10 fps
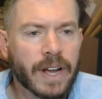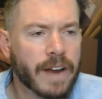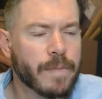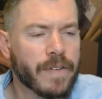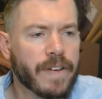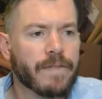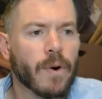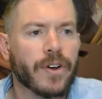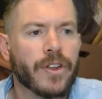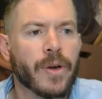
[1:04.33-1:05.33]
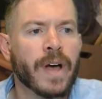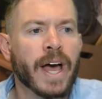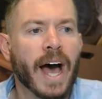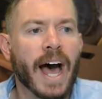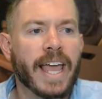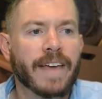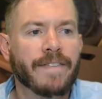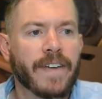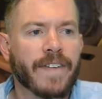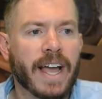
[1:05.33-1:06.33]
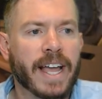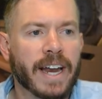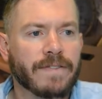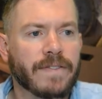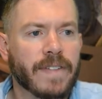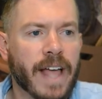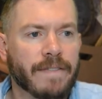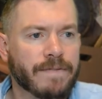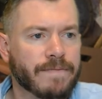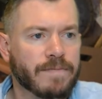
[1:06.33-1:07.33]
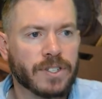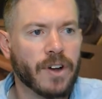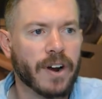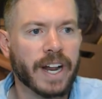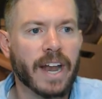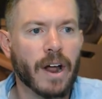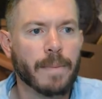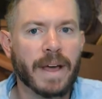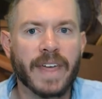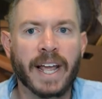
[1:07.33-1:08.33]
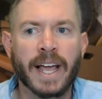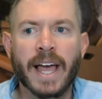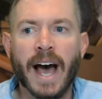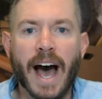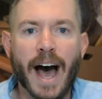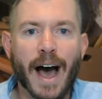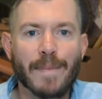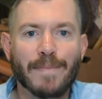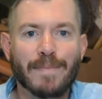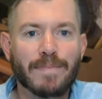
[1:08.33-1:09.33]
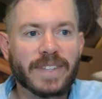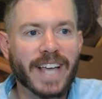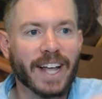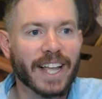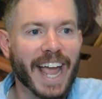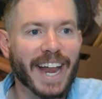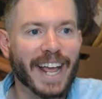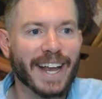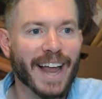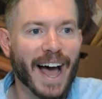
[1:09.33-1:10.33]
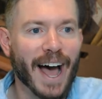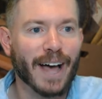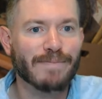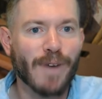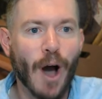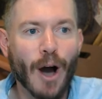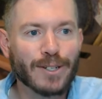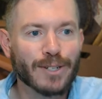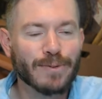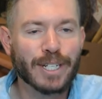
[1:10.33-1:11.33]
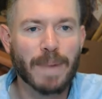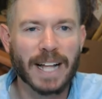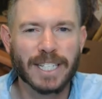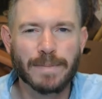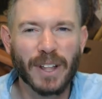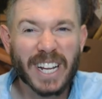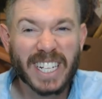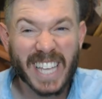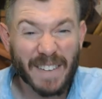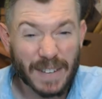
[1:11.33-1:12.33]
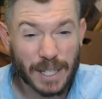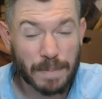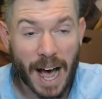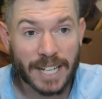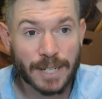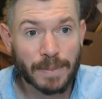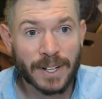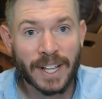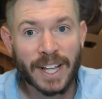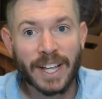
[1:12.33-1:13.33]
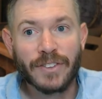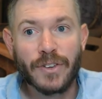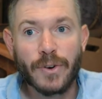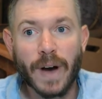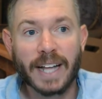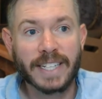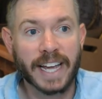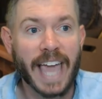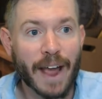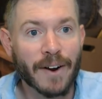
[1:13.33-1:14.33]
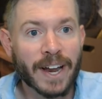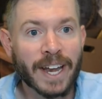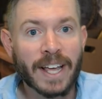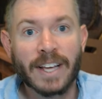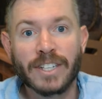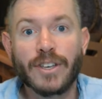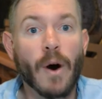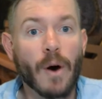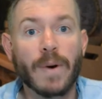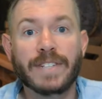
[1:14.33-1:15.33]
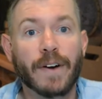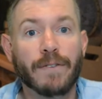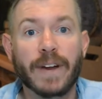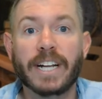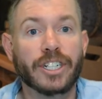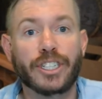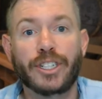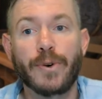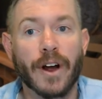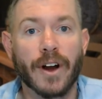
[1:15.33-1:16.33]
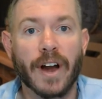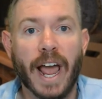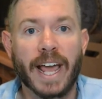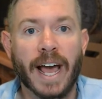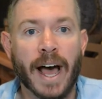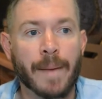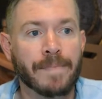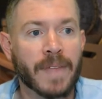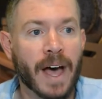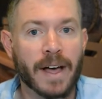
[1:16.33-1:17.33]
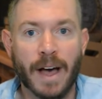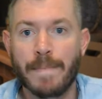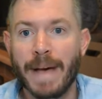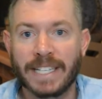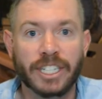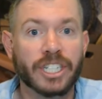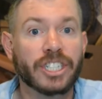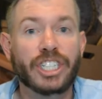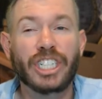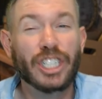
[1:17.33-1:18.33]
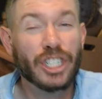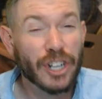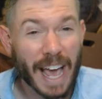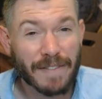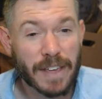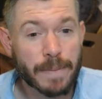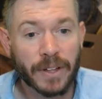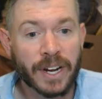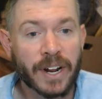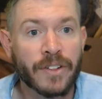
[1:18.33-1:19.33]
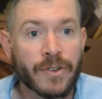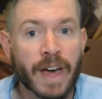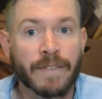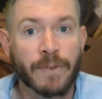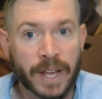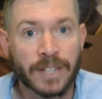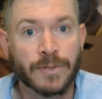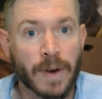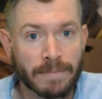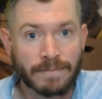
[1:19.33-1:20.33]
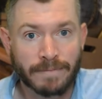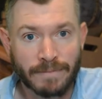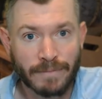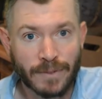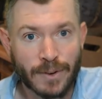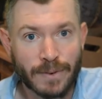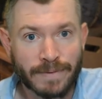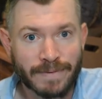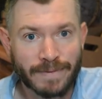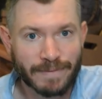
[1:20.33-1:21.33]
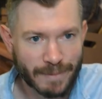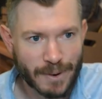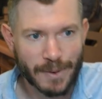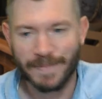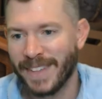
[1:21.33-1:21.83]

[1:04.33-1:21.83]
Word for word: kind of moving forward too, uh, if, if I kind of have started in on my thing, uh, I'm delegating uh, host responsibilities, if it's possible, to, uh, to Karen. So always feel free to just shoot her a, um, a, a, message, and she should have the ability to do that for you as well. Cool? Cool.